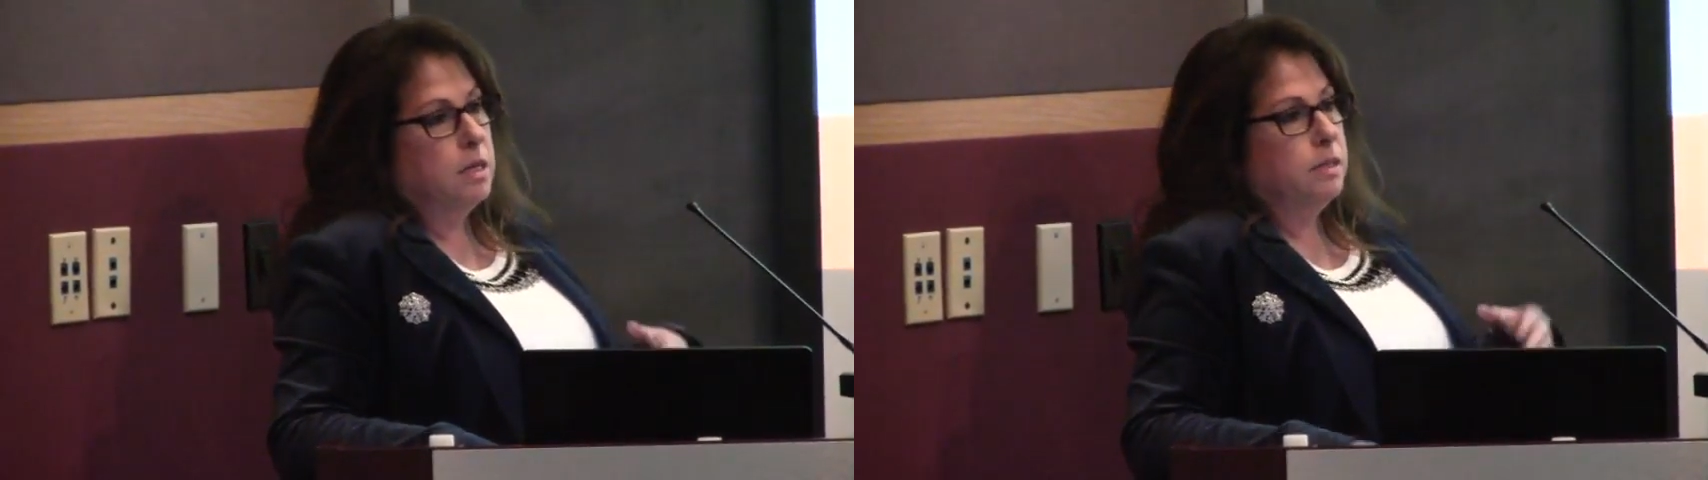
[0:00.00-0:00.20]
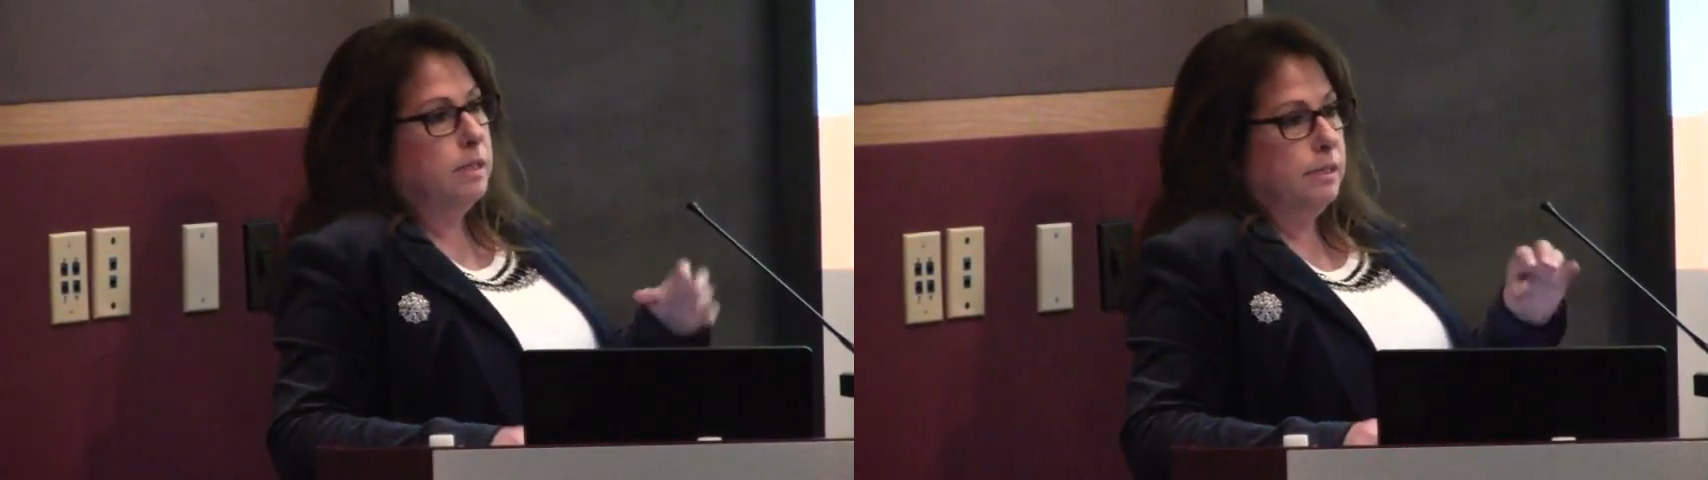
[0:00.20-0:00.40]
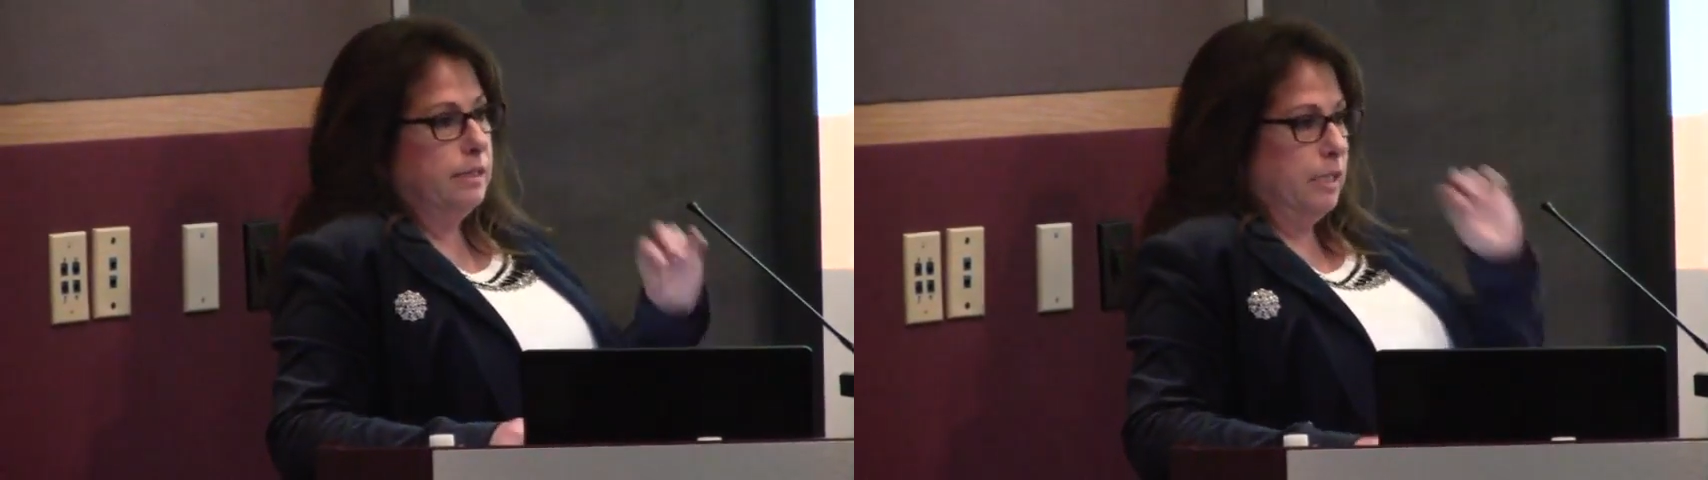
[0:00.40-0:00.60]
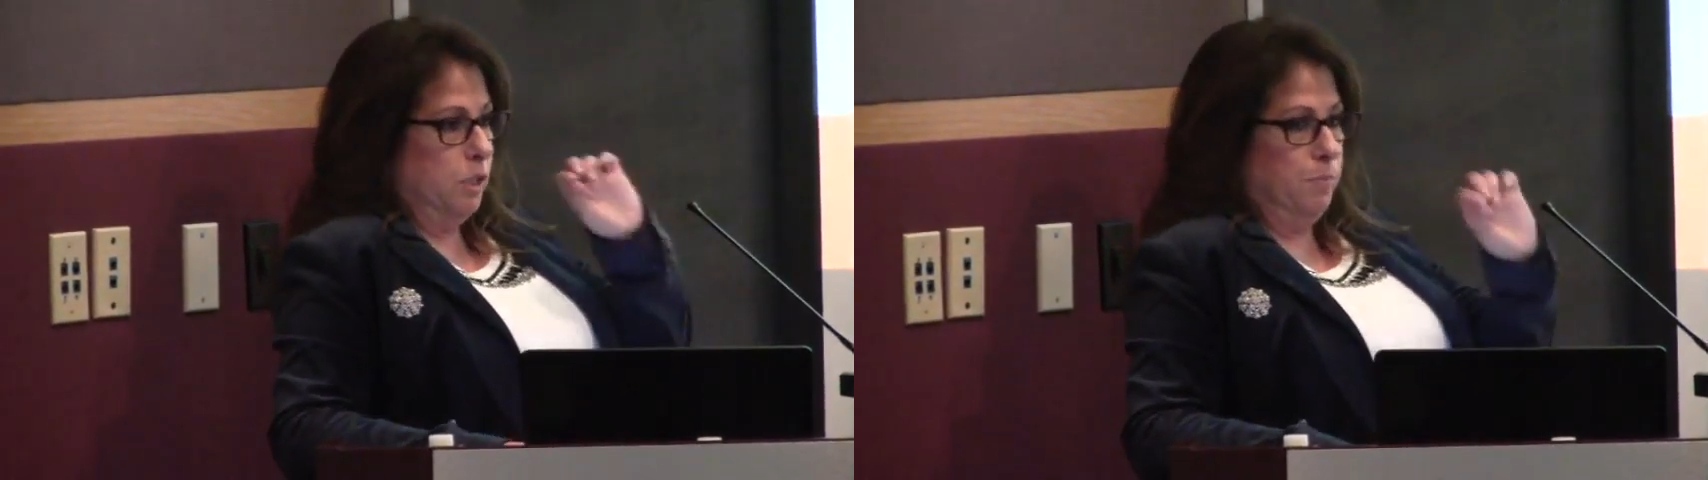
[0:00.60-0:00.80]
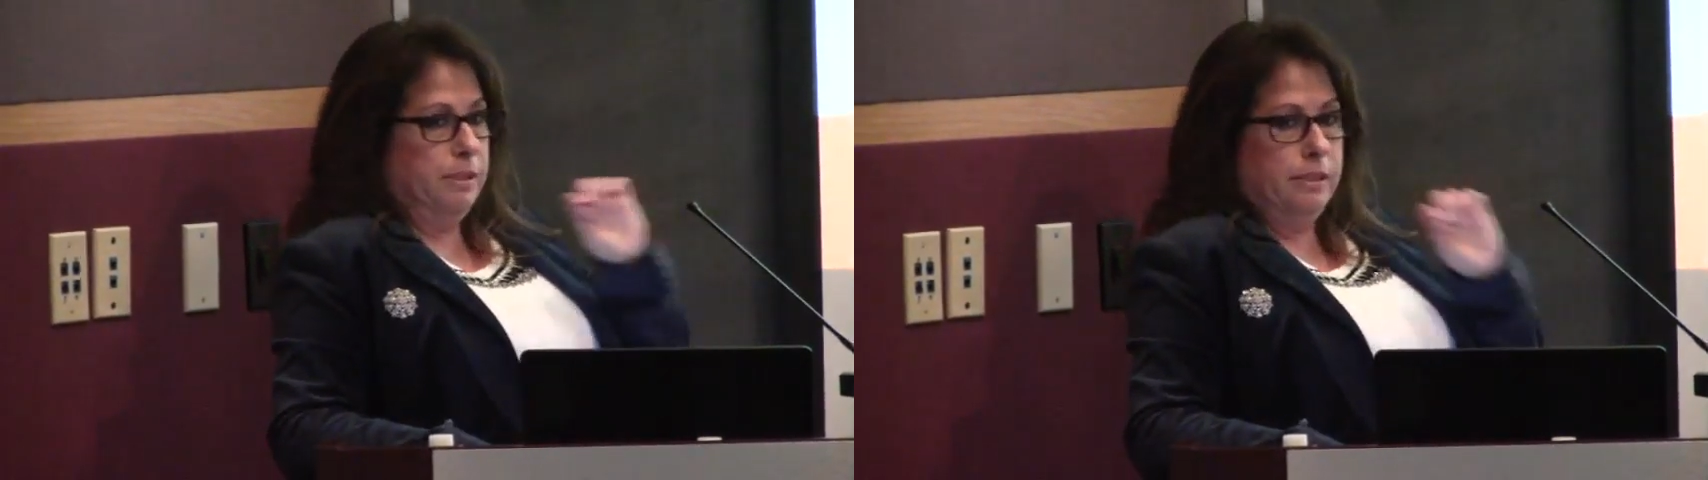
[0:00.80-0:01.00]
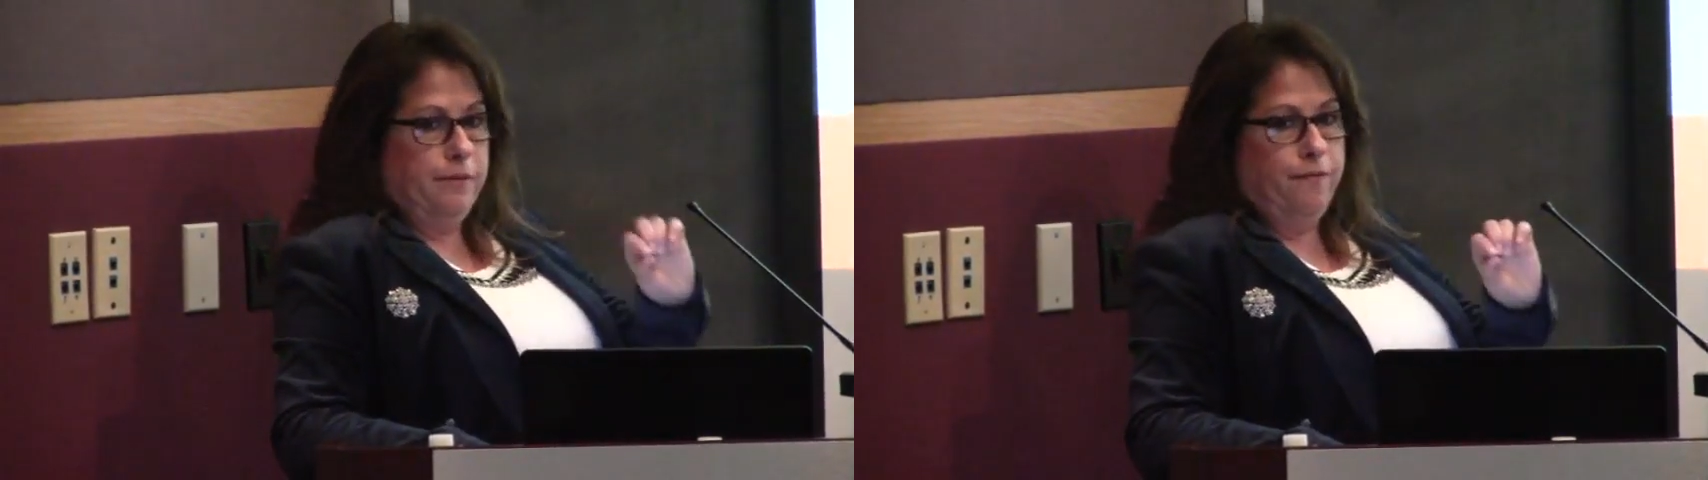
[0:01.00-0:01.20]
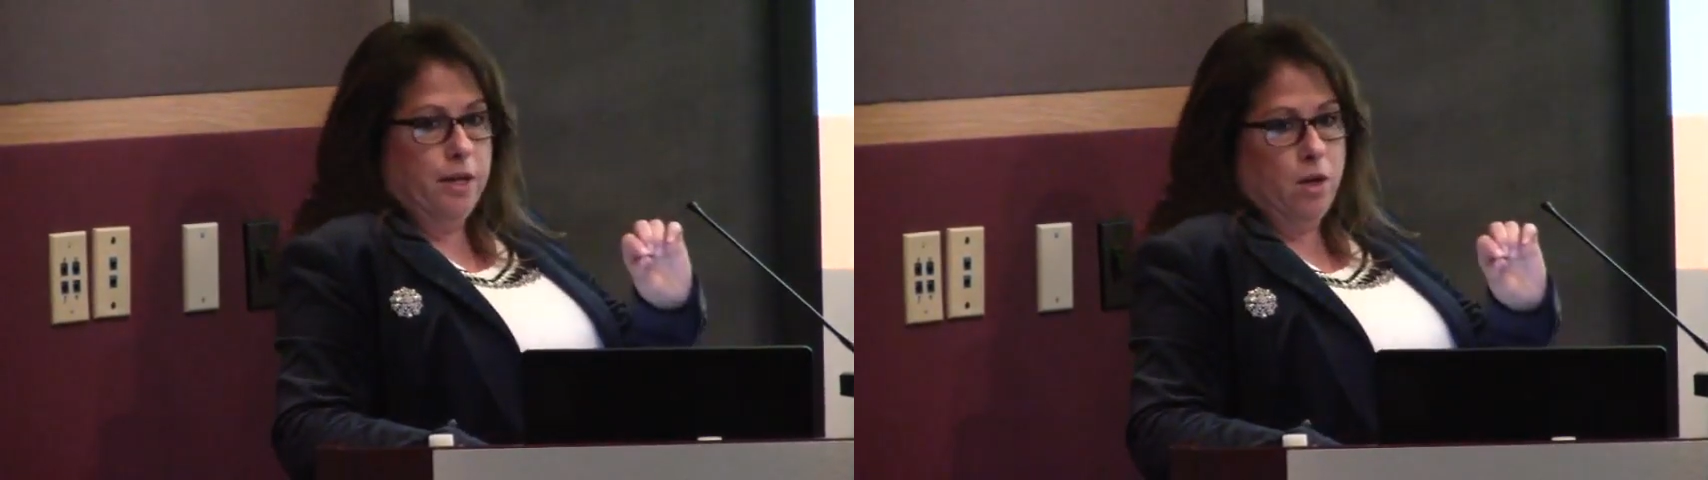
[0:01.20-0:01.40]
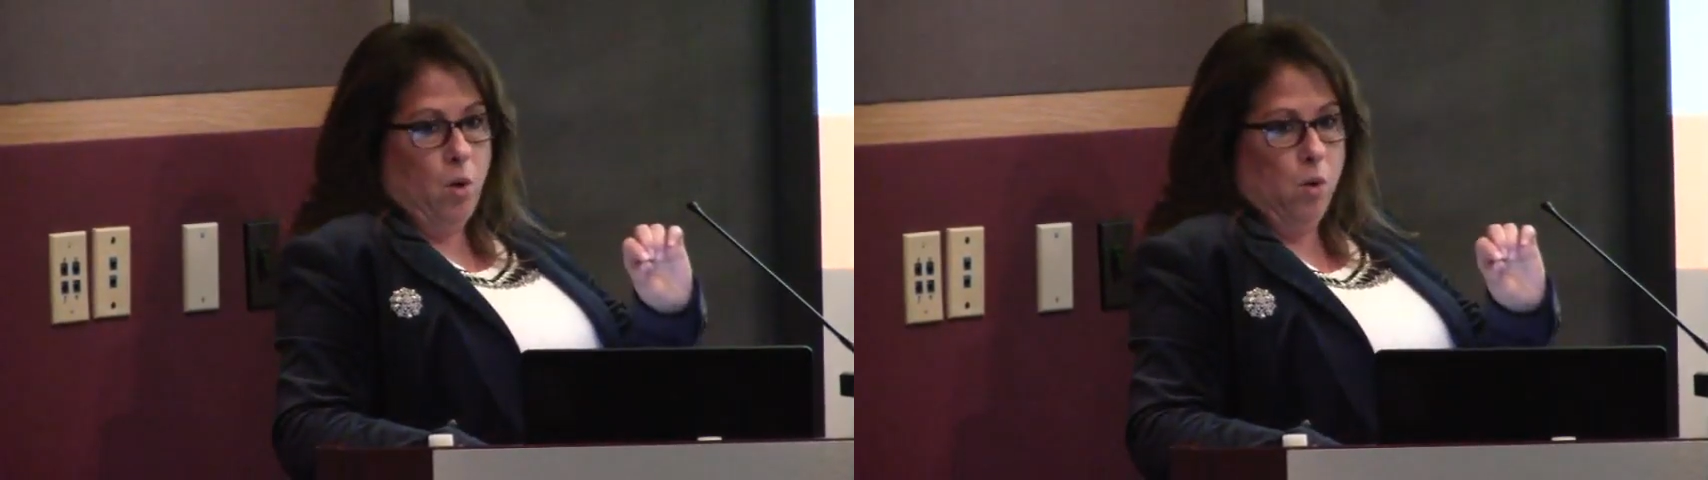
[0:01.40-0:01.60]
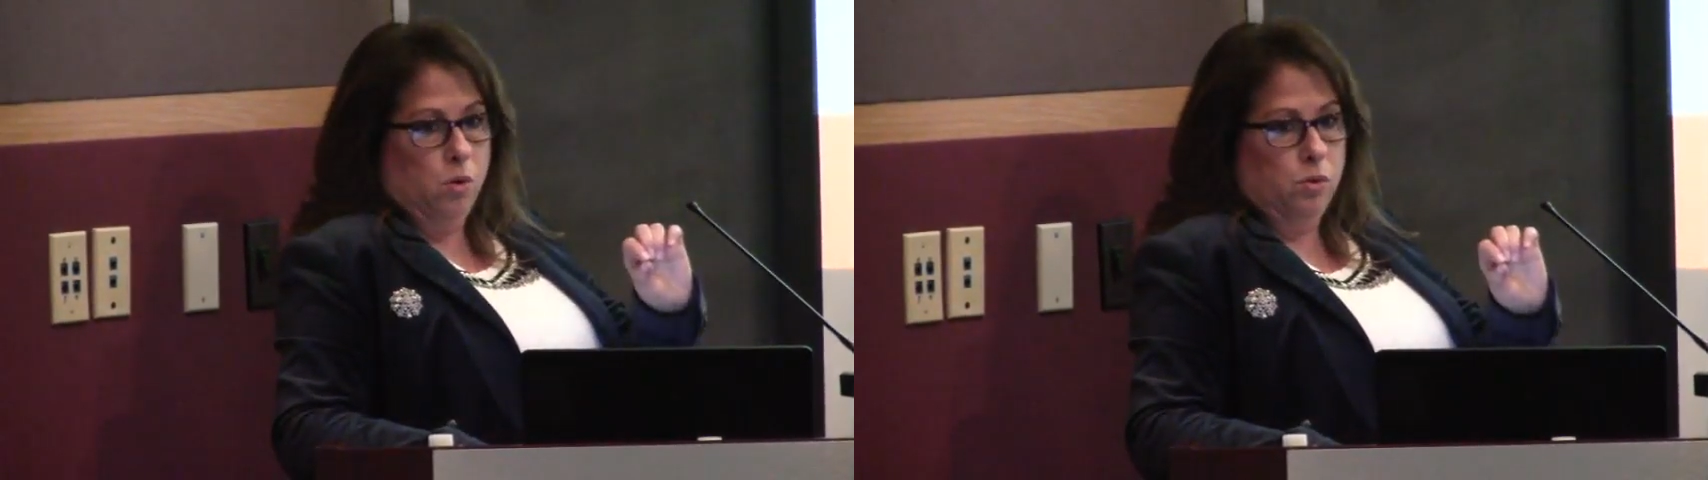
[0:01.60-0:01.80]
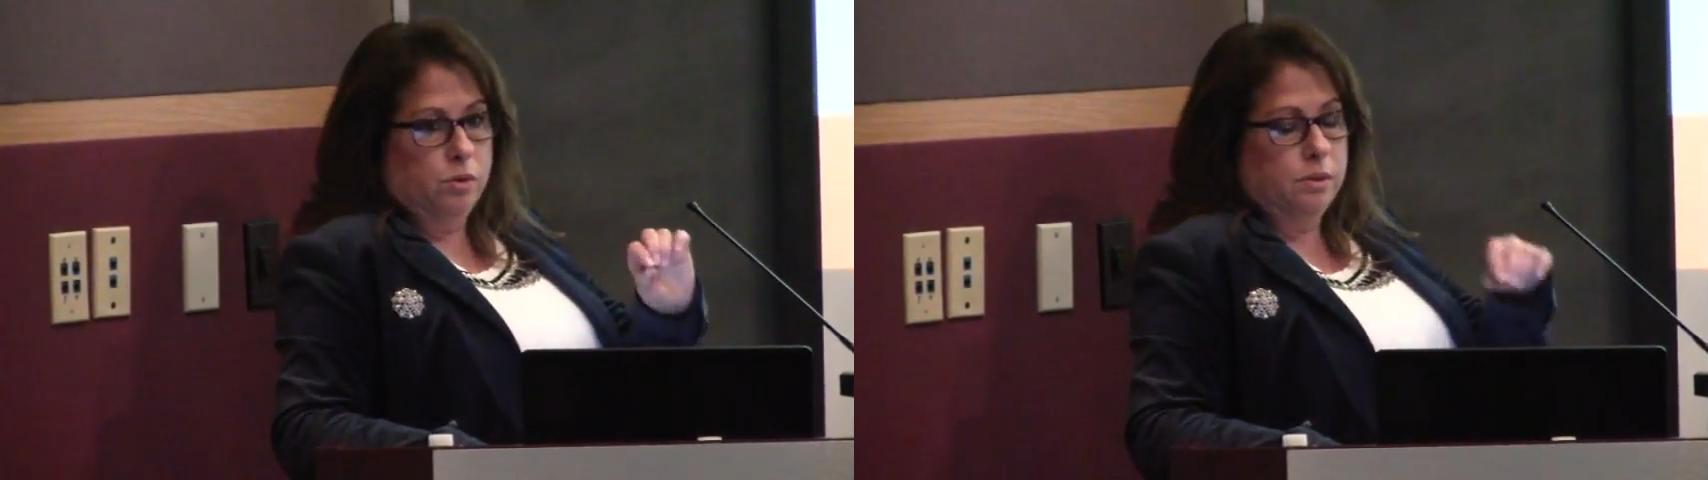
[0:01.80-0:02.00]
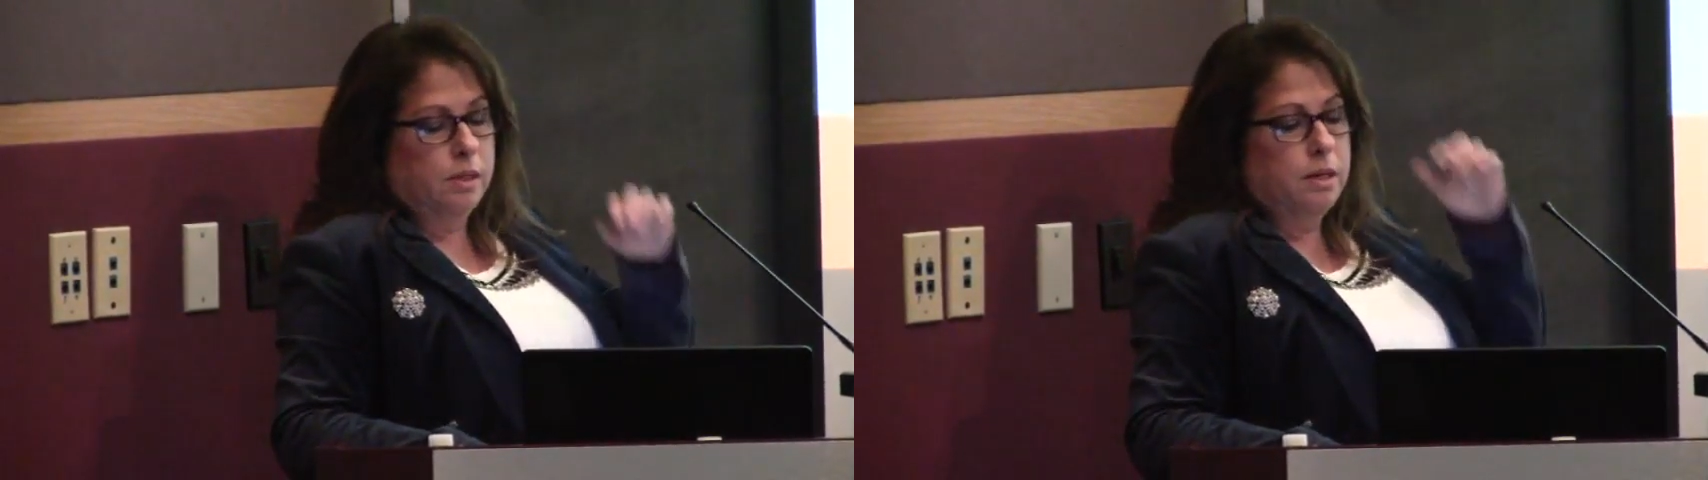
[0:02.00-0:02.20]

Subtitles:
to set specific goals,